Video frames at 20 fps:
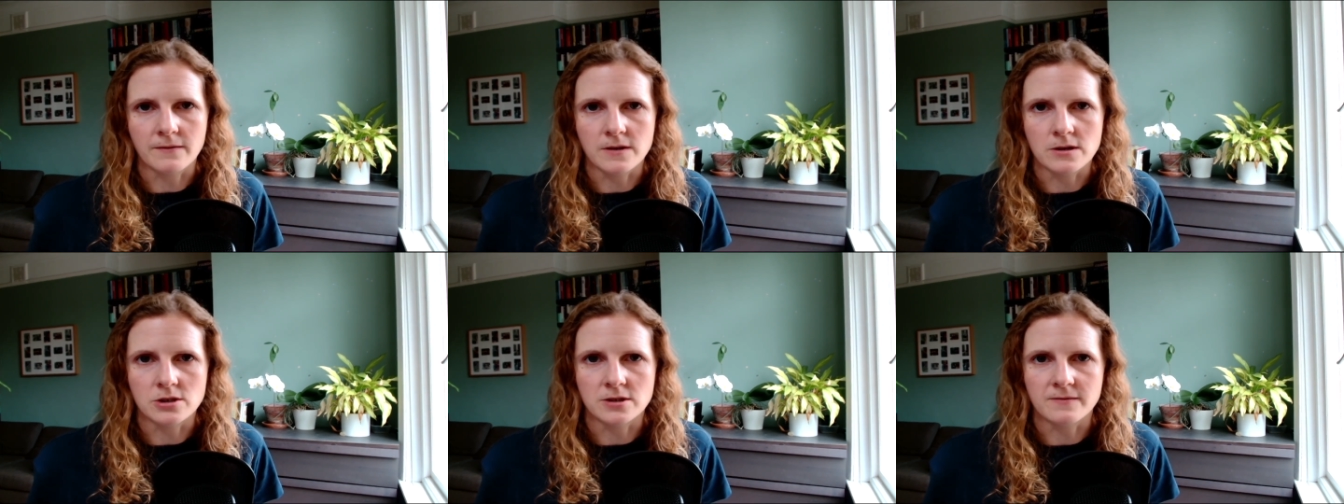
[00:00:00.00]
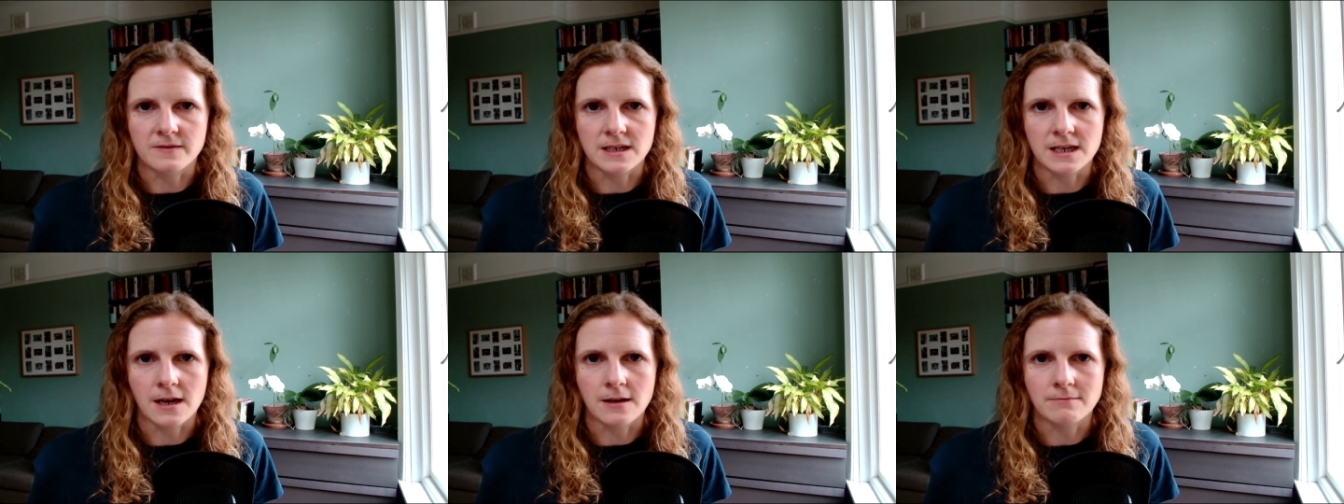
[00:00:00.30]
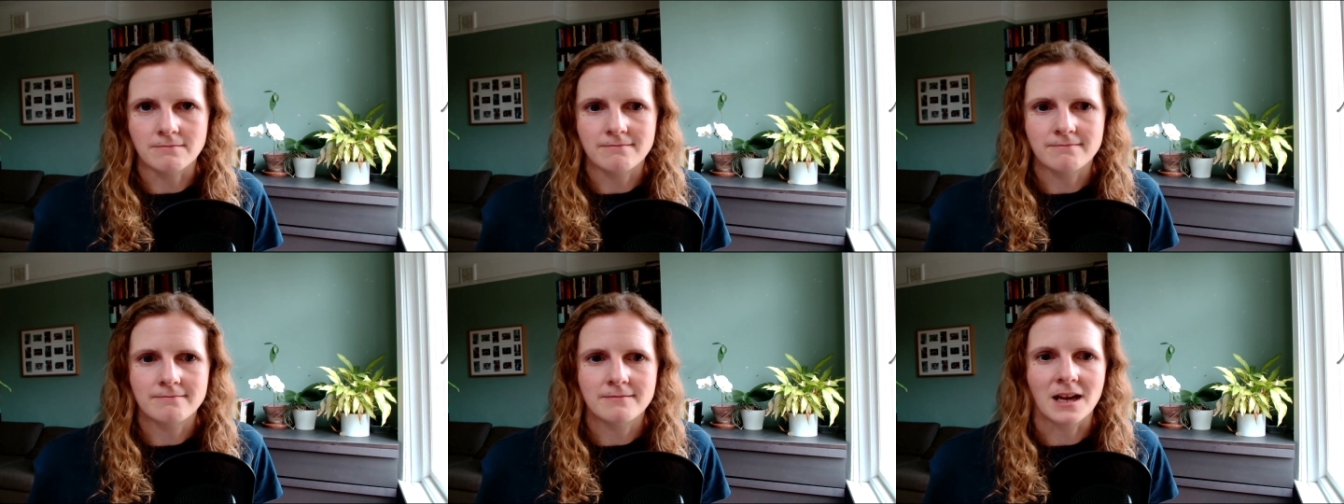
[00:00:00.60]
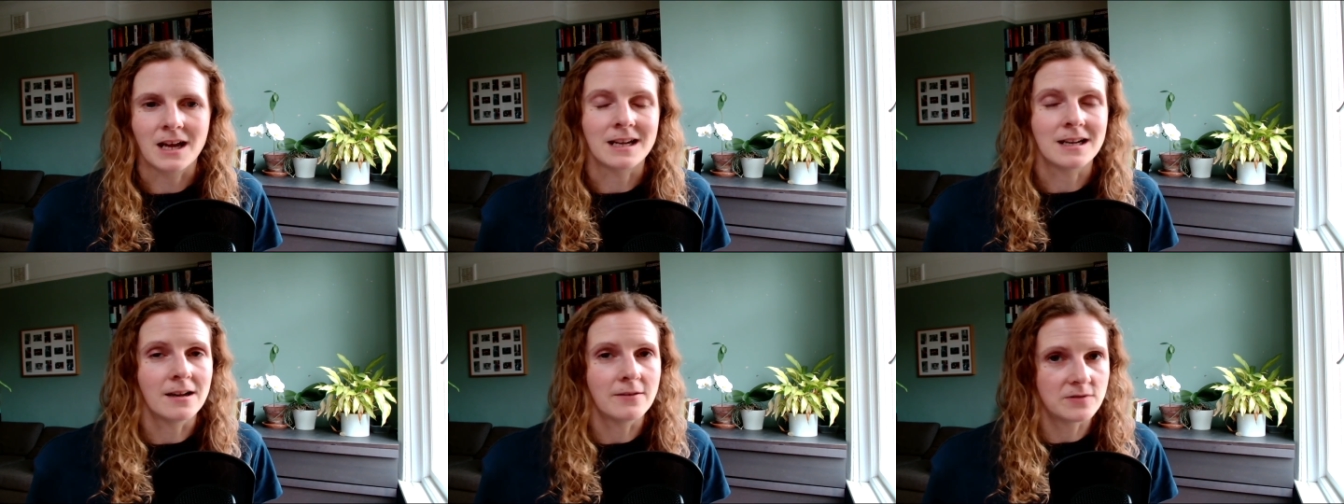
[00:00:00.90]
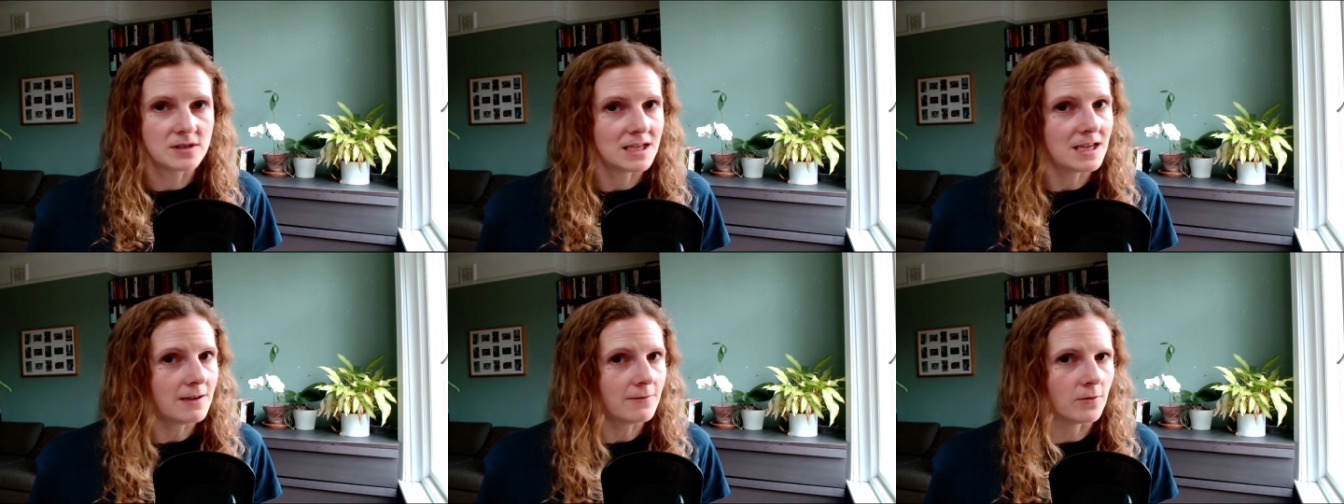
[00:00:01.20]
future video. I'd
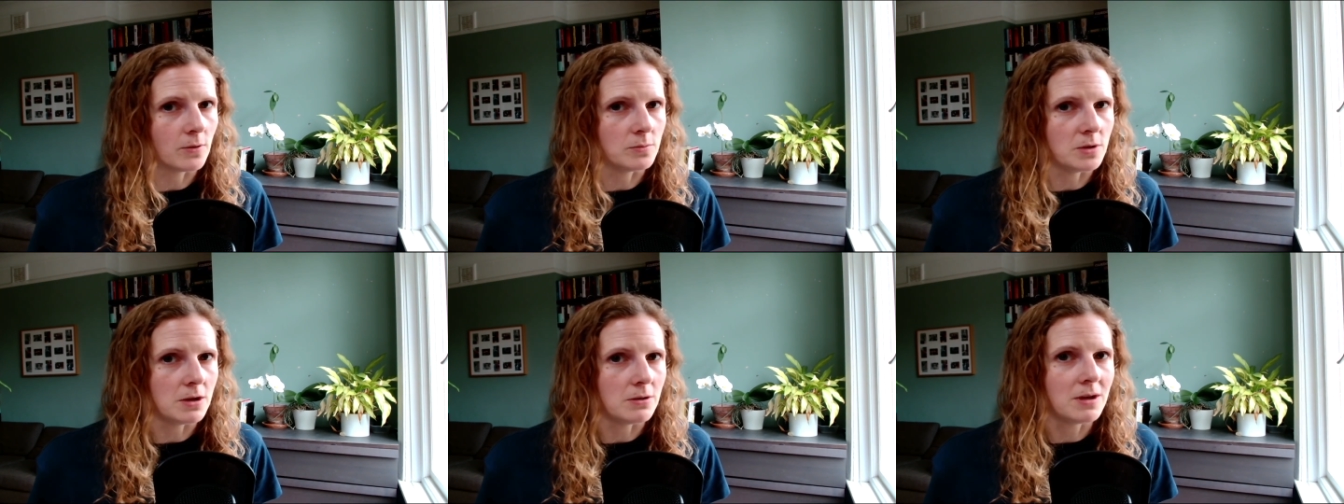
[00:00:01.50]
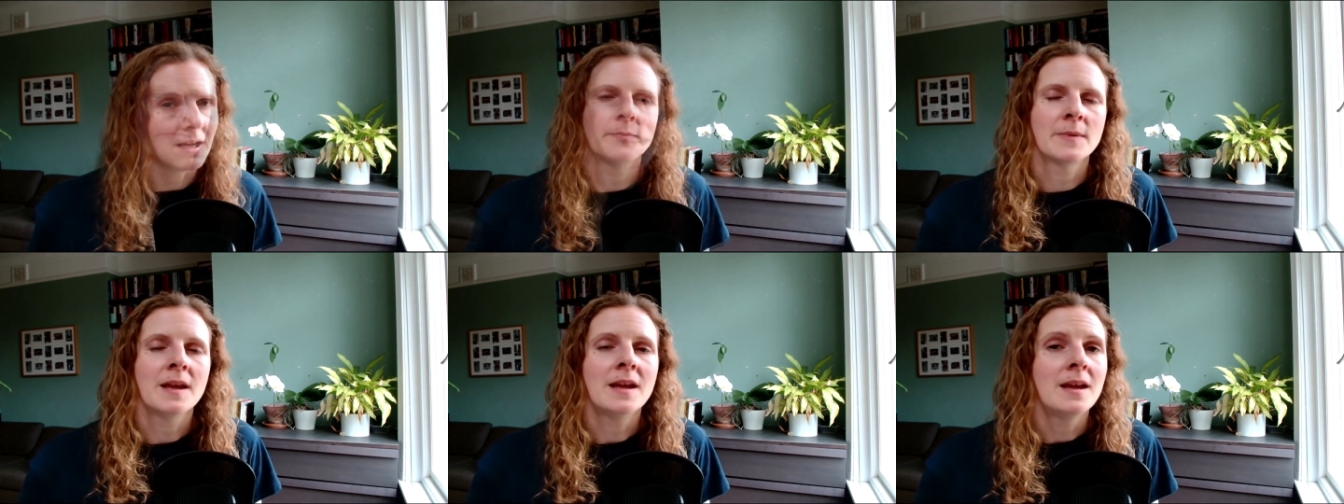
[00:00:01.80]
love to hear from you.